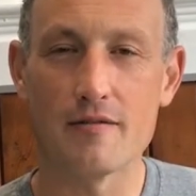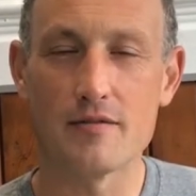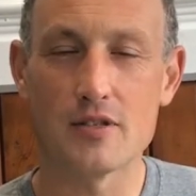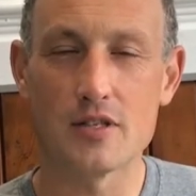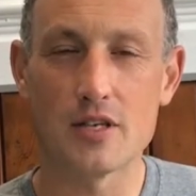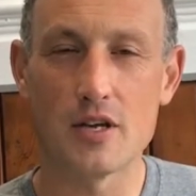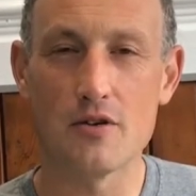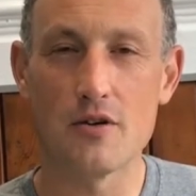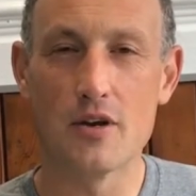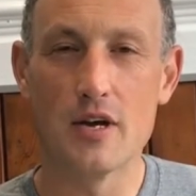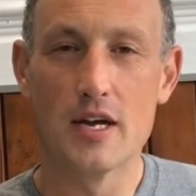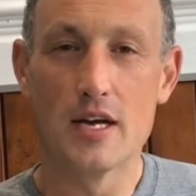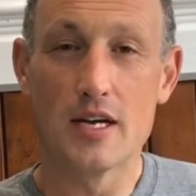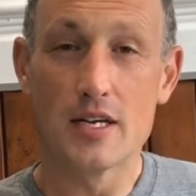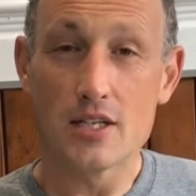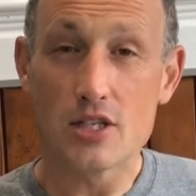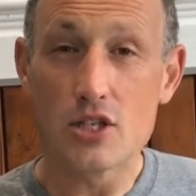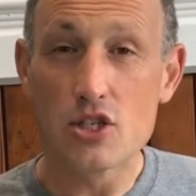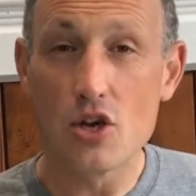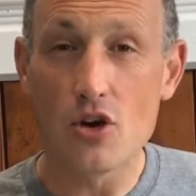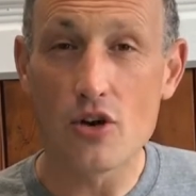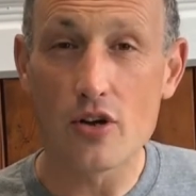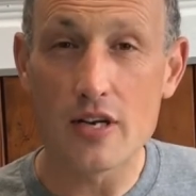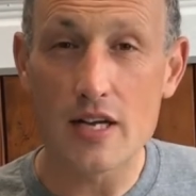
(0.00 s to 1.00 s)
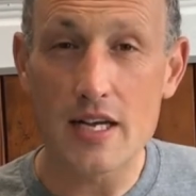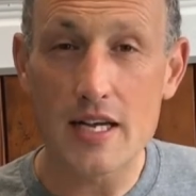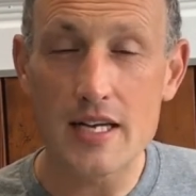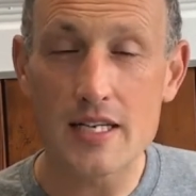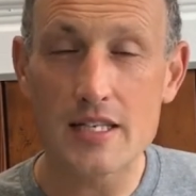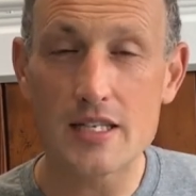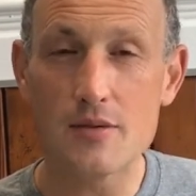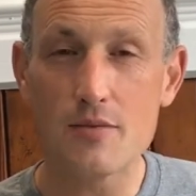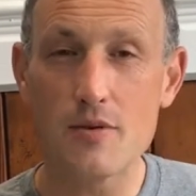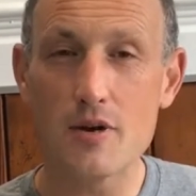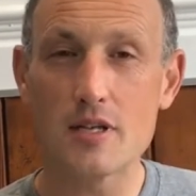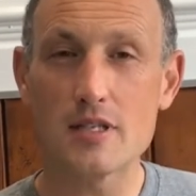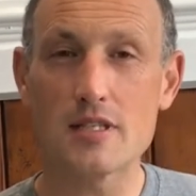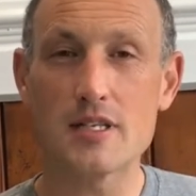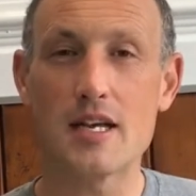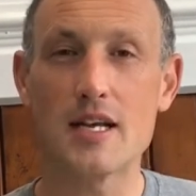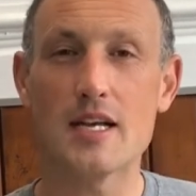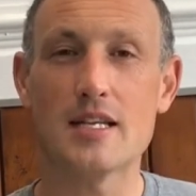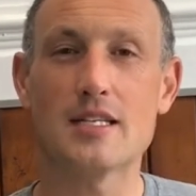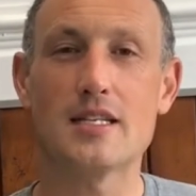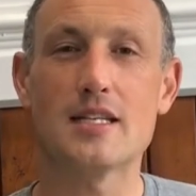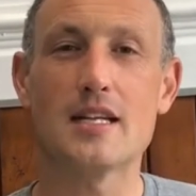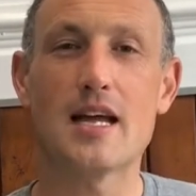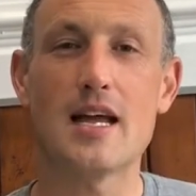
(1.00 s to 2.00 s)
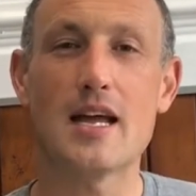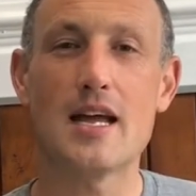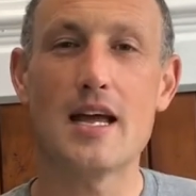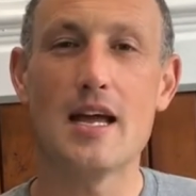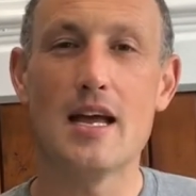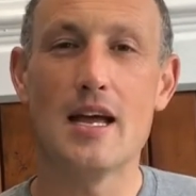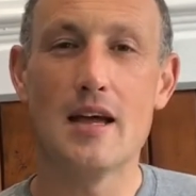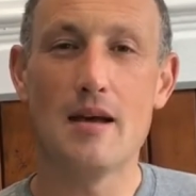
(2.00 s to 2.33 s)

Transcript: So it's not an easy word to hear today,